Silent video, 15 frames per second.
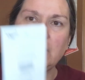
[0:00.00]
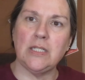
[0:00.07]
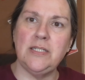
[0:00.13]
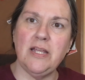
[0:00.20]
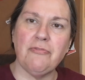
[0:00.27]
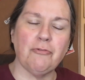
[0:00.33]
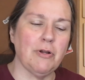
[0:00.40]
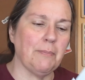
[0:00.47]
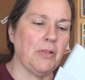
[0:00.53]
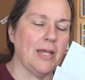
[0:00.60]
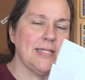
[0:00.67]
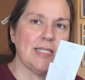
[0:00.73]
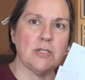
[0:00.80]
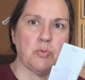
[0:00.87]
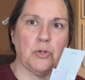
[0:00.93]
different
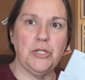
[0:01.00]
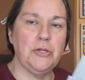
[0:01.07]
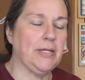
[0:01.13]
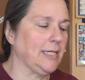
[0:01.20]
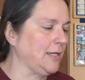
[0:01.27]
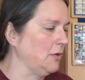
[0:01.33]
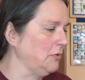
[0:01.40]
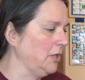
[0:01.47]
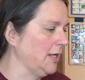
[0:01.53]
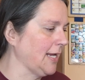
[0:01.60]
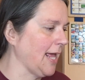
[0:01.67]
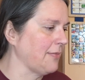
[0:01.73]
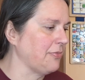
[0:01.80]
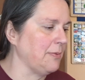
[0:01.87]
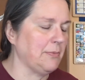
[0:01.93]
places where you can go look
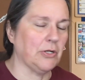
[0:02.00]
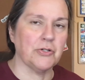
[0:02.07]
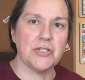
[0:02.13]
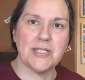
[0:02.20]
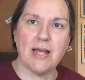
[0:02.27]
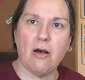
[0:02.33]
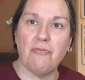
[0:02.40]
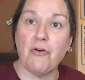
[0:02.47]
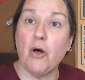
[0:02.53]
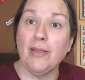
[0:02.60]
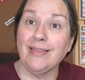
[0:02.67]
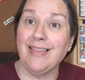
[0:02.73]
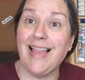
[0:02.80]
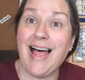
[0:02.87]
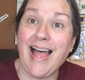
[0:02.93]
at them yourself
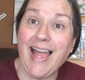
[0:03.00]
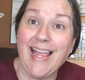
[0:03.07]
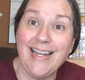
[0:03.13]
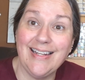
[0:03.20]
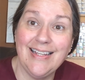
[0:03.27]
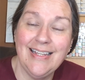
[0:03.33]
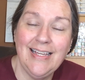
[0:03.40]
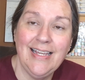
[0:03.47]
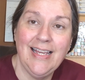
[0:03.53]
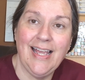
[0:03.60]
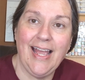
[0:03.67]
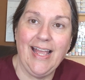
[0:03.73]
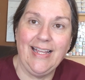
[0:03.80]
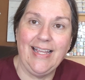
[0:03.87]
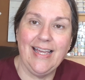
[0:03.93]
online
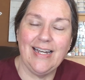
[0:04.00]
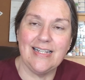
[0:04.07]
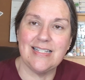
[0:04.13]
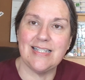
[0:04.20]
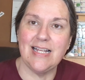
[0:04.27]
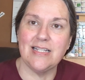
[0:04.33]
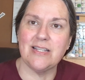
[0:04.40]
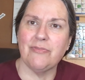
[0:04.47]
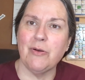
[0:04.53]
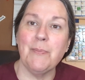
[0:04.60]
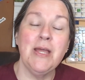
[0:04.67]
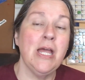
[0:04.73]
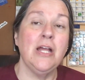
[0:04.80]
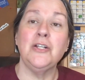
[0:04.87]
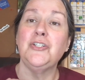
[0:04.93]
and get a sense of them.
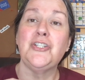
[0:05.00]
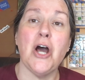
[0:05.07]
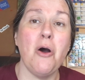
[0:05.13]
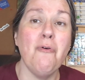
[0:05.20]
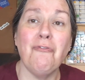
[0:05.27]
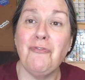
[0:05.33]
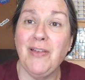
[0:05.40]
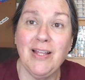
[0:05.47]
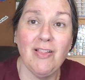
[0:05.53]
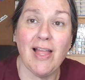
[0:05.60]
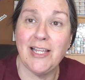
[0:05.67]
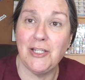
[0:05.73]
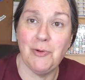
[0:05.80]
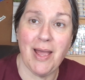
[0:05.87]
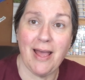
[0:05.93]
Don't feel
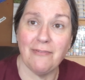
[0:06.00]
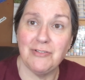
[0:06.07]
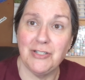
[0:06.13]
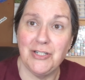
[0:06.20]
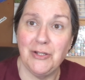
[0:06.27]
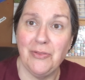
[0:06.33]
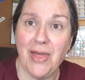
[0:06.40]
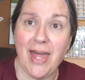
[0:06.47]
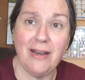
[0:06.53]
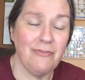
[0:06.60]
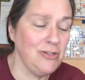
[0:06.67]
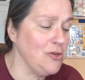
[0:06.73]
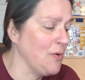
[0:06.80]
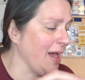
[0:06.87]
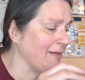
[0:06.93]
like you have to do that.
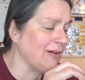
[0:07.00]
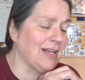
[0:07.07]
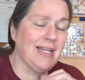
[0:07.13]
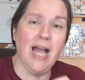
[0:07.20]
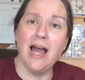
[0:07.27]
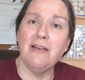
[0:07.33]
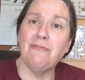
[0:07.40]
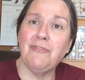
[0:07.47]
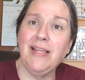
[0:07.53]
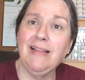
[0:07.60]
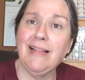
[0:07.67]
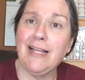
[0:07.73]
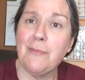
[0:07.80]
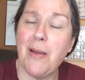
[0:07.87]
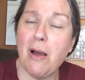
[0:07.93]
If you have a gut
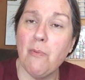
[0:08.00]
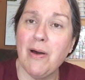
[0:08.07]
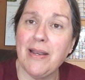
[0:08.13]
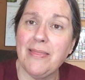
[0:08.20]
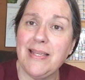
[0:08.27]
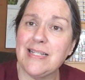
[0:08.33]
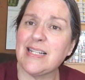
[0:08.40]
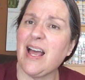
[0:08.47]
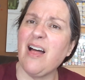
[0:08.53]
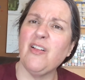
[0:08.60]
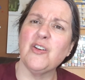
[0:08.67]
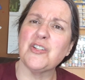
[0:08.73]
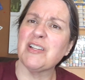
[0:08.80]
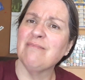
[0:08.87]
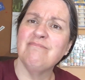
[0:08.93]
feeling about one of these
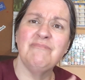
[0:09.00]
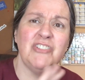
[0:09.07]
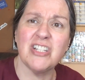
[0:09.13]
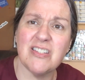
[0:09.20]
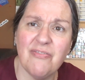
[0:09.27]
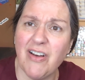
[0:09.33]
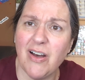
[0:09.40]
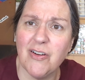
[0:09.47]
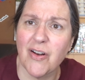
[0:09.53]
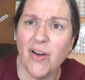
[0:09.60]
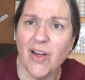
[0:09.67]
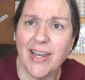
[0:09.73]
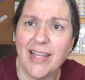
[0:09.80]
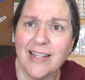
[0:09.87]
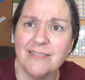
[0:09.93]
colors, just vote
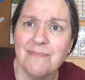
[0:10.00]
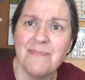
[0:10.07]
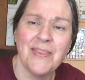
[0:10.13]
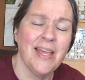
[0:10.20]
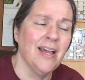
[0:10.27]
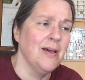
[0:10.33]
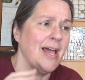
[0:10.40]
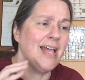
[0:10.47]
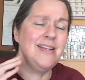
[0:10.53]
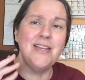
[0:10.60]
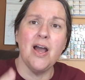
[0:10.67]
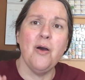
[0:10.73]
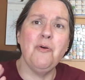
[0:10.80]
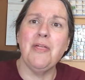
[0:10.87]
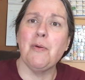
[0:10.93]
on it and
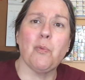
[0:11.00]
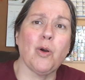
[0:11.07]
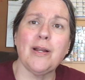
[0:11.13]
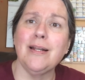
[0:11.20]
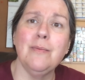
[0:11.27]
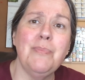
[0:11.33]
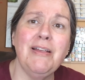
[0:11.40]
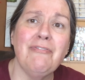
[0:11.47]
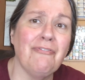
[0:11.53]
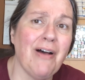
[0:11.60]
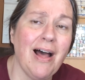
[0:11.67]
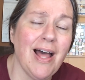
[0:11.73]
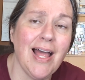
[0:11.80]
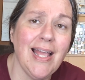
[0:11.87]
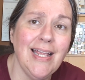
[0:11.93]
know that we're going to be
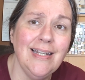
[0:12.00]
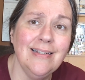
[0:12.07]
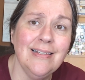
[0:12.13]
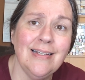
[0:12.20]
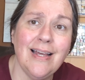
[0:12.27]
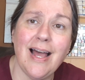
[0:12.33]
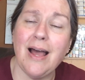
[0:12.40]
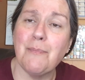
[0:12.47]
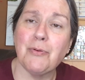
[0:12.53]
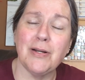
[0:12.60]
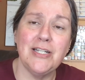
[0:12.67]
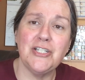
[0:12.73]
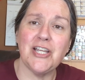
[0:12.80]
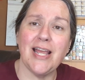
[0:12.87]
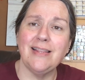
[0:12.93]
fine. I
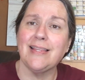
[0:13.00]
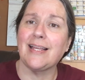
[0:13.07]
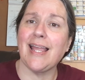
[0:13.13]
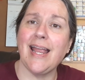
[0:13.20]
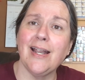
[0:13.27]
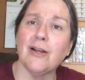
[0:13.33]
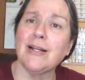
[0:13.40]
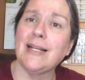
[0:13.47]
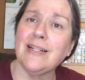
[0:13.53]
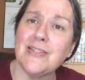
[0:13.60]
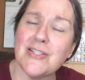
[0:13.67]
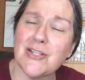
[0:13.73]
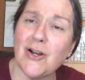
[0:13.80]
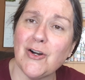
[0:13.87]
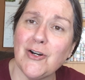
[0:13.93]
appreciate the care and
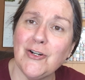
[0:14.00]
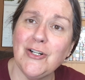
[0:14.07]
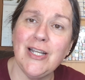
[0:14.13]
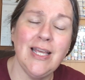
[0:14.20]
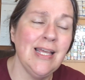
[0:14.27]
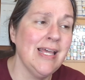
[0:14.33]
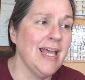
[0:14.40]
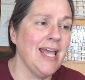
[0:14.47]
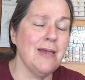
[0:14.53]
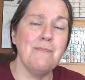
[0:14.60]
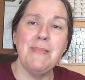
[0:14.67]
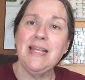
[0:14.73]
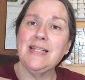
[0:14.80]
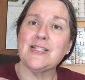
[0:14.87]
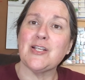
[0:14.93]
concern. It
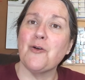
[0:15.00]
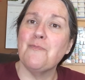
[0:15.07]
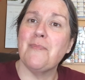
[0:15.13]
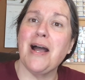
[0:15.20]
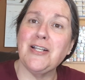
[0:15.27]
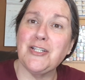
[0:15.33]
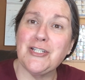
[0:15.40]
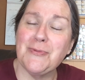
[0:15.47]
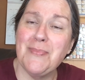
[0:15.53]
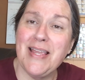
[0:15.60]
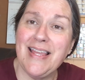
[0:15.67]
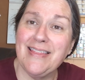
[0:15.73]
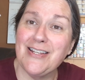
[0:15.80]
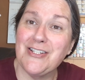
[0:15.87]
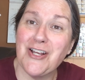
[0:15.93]
means so much to
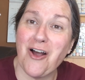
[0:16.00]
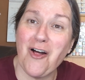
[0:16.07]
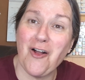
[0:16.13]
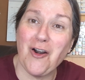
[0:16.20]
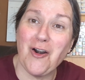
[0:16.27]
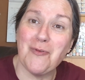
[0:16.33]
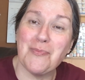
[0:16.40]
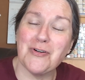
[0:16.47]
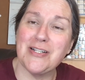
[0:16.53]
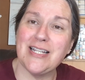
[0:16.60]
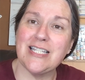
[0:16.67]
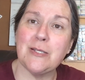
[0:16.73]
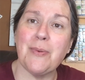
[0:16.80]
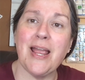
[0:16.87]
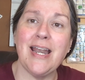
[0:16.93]
me that y'all are
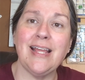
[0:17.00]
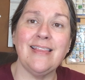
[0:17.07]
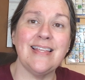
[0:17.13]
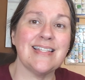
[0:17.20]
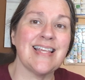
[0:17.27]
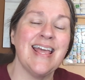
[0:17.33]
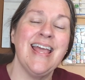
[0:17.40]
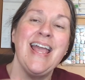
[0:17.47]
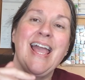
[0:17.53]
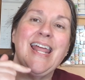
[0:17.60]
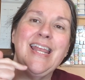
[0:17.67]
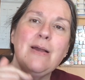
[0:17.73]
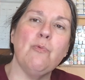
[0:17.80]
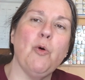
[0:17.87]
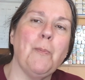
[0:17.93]
participating in this, and
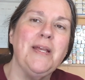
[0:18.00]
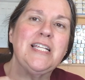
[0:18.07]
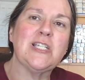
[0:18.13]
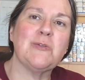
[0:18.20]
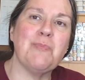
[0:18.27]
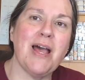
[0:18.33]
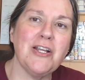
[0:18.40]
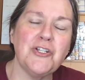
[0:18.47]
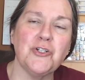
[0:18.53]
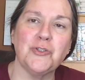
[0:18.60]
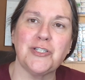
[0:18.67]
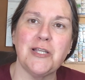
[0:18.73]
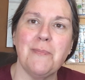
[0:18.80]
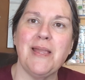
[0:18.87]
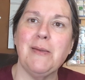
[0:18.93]
it will be special
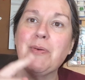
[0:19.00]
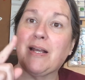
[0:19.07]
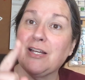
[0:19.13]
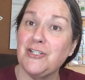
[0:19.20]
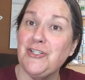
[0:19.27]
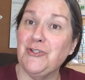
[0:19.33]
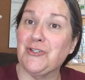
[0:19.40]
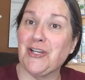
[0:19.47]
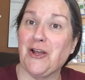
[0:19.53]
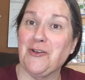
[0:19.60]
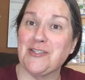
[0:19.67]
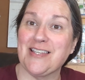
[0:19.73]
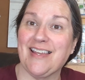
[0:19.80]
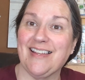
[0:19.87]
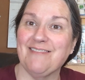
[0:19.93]
to me because you
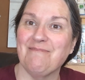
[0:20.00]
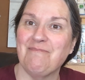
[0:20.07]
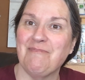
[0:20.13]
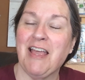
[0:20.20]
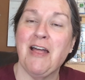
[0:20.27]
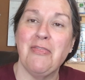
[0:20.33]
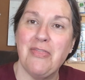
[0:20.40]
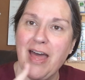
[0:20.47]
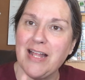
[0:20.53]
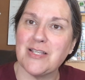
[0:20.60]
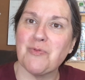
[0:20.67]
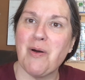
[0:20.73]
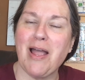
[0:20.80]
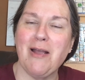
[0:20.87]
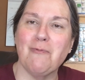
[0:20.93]
chose it.
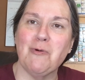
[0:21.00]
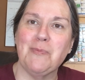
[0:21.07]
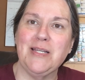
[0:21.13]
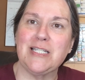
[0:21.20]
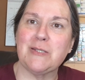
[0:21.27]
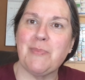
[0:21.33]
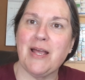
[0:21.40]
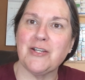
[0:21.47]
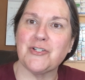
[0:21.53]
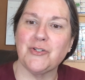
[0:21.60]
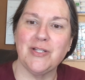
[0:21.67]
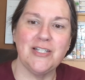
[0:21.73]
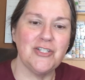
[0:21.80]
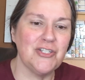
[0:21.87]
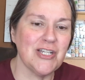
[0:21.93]
That's why it will be special.
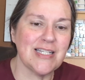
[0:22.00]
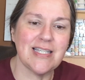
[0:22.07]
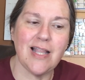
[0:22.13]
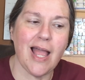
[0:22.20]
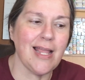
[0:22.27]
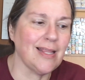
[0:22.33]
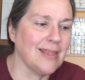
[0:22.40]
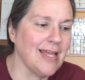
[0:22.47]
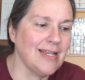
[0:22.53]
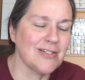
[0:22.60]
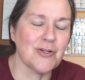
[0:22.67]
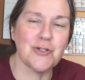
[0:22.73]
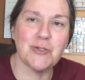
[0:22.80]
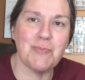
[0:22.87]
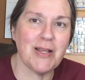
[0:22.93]
It's just like things
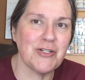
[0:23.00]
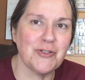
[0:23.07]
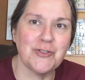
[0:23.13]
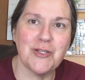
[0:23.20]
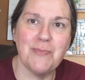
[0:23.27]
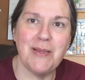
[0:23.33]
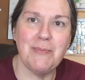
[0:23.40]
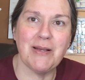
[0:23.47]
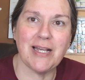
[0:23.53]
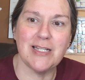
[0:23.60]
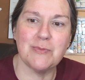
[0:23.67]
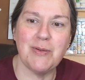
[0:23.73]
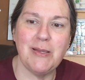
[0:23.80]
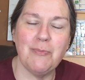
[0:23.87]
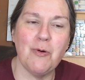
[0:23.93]
are special to me because
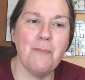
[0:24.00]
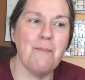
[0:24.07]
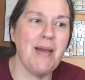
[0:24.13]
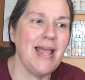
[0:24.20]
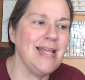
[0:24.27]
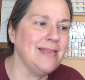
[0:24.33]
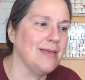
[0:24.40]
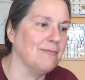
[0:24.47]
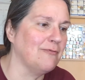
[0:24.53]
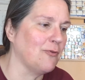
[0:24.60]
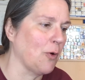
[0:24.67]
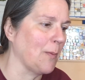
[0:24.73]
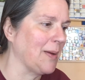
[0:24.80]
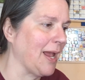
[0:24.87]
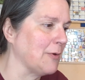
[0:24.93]
people made them
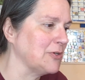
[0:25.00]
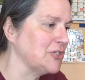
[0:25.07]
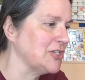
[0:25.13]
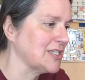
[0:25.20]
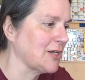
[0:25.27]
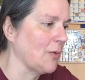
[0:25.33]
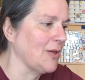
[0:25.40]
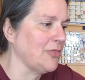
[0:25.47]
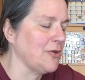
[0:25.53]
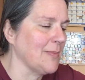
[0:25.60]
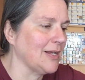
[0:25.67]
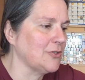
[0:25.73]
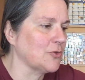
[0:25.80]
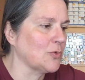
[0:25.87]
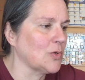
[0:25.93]
for me. I was just going through
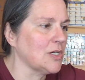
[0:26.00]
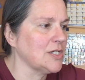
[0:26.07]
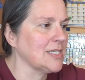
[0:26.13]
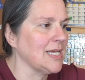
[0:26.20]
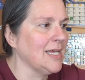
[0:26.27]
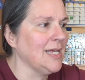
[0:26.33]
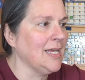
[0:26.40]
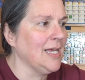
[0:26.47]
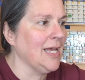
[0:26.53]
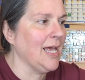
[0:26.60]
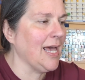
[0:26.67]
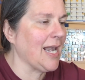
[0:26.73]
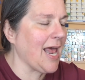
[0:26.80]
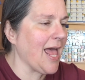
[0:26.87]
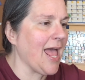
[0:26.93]
my drawers
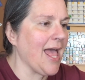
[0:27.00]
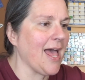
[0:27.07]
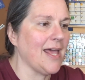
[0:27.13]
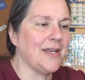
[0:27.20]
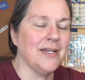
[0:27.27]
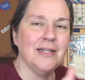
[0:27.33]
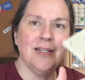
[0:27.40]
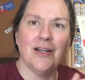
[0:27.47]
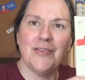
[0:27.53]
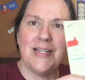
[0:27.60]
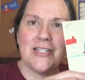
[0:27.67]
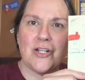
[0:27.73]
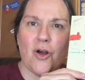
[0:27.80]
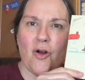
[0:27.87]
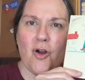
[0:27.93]
and I had
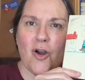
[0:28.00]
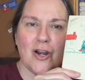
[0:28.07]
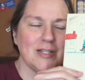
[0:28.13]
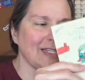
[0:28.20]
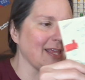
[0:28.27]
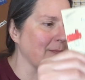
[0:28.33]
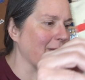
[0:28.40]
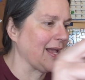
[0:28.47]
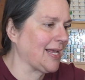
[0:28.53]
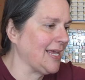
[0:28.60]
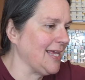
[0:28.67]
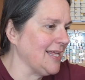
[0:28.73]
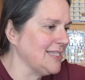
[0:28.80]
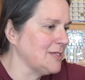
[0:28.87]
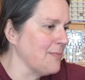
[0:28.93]
these cards that my
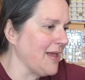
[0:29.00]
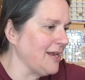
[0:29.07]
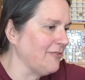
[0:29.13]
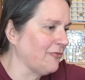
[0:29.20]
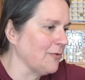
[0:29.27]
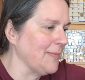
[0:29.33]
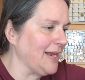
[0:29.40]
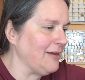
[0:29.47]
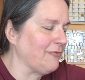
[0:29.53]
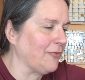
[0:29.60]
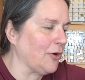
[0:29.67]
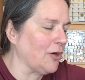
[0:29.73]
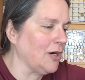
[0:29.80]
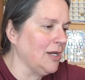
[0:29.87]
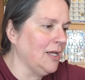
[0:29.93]
kids made for me
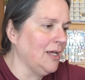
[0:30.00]
for